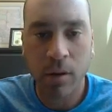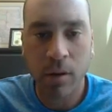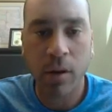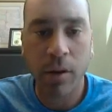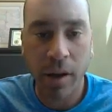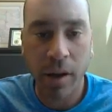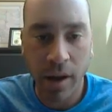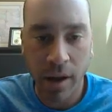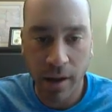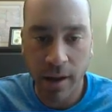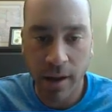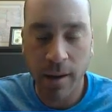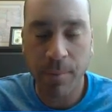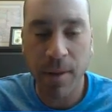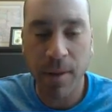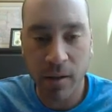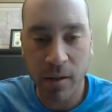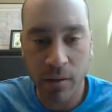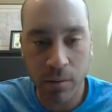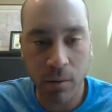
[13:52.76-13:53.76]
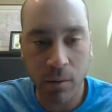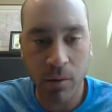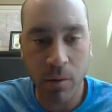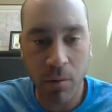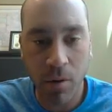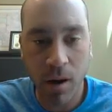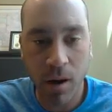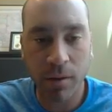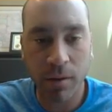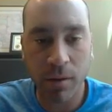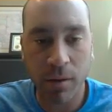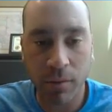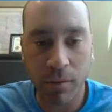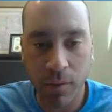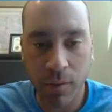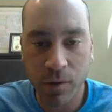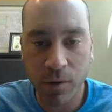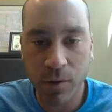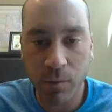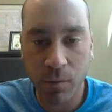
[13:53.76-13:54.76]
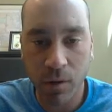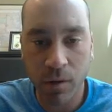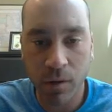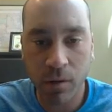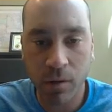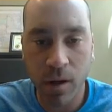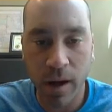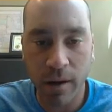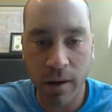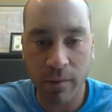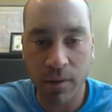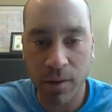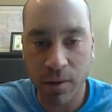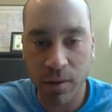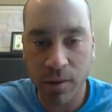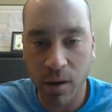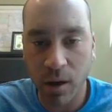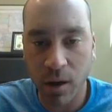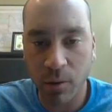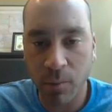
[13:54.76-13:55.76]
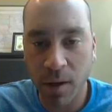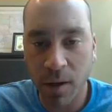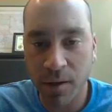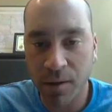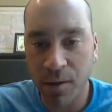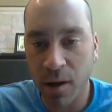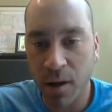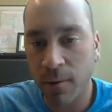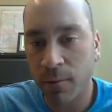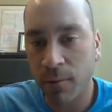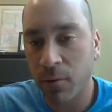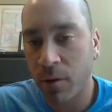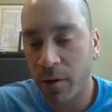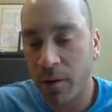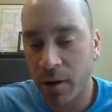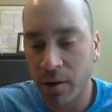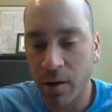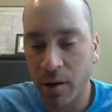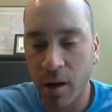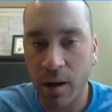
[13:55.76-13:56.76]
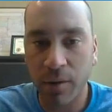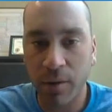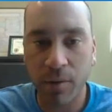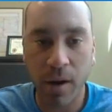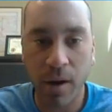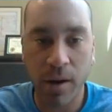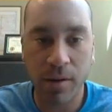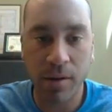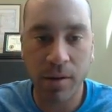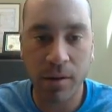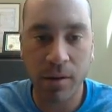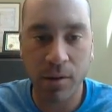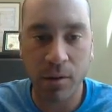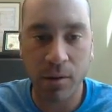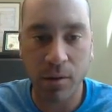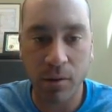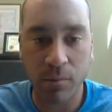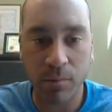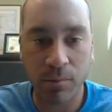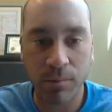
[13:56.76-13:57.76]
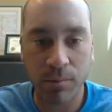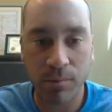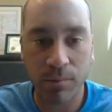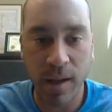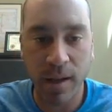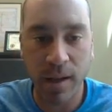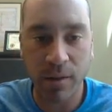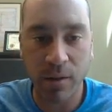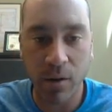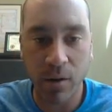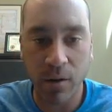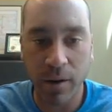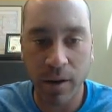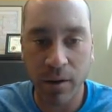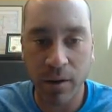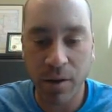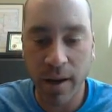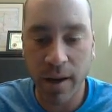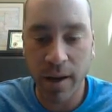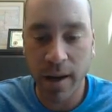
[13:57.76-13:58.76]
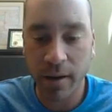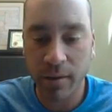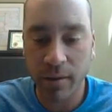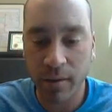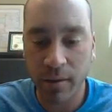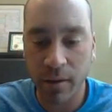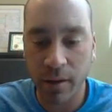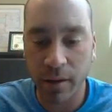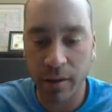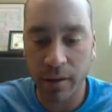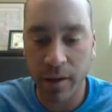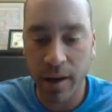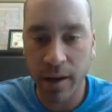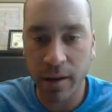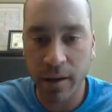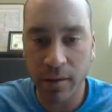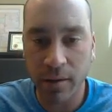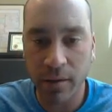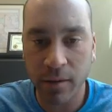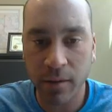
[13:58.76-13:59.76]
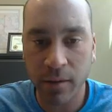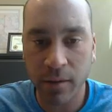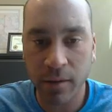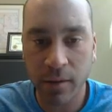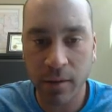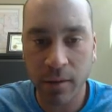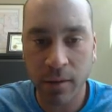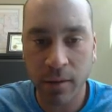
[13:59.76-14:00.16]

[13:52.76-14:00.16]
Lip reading: Okay, yep, that's what we want, the first one. I've installed my software, need to authorize it, so that's already checked. Click Next.